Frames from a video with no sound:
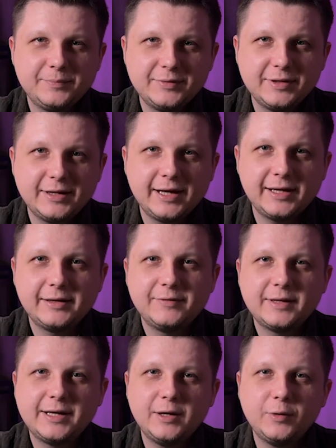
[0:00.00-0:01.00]
Today in the
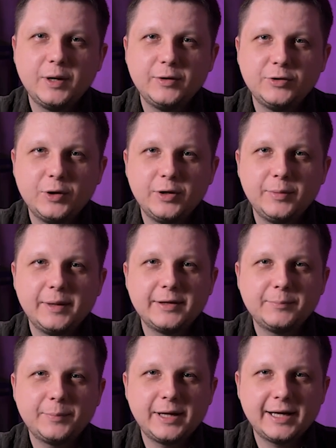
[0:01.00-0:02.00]
video, I'll talk about the
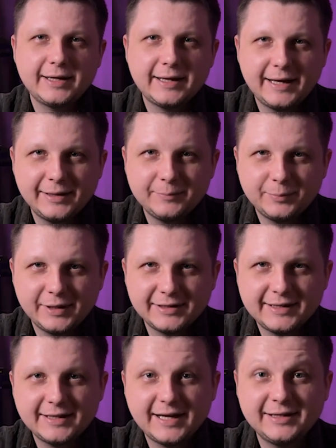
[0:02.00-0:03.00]
main and
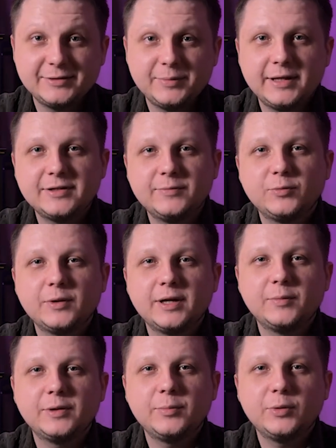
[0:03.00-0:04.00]
basic aspects of working
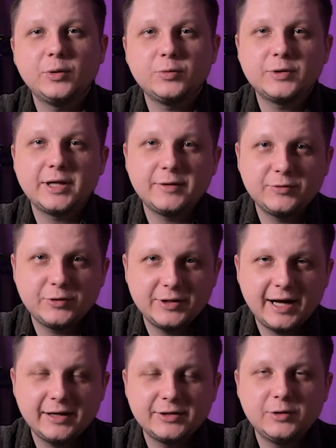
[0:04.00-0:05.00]
with Procreate for
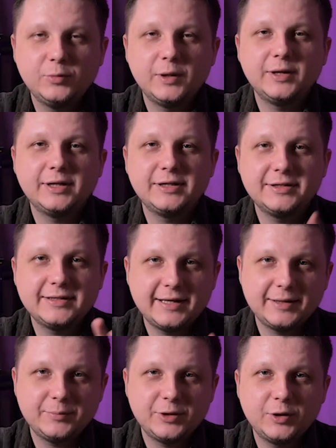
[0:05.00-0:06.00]
tattoo artists
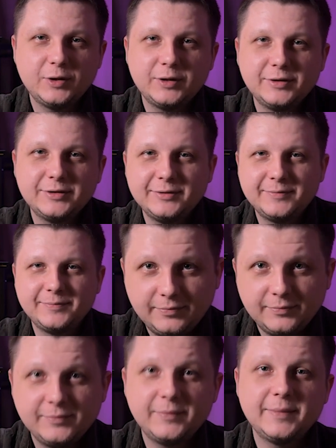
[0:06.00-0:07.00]
and beyond.
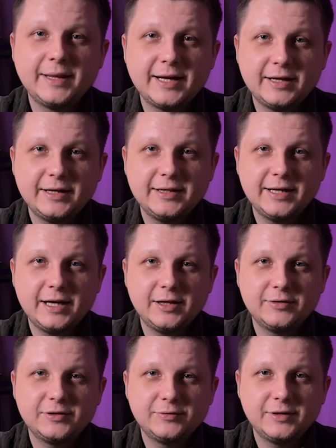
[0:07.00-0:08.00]
And at the end
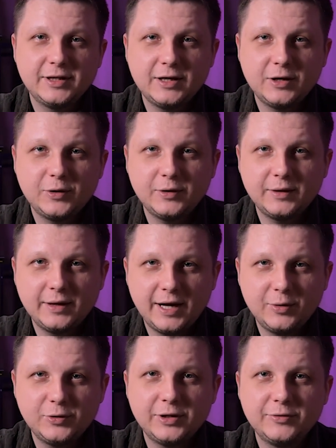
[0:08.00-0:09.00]
of the video,
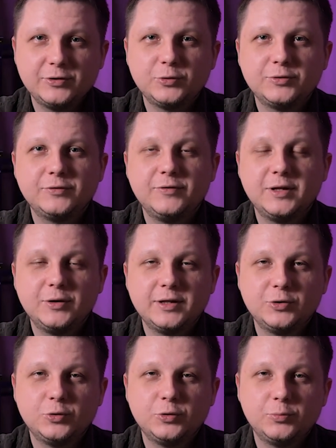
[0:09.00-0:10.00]
I will give you a very
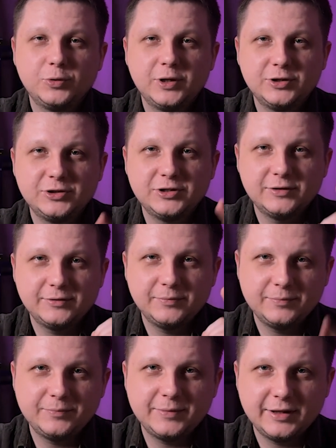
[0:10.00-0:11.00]
cool brush.
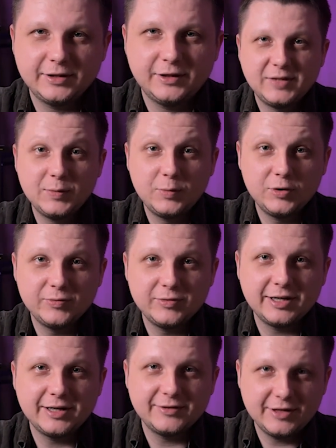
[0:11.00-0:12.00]
Let's not waste
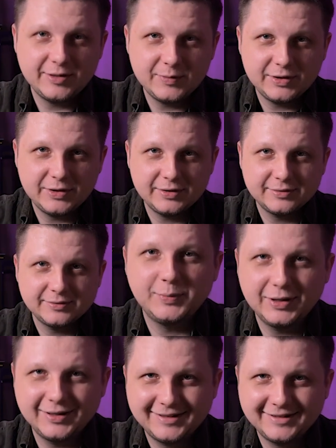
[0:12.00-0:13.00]
any time, let's go.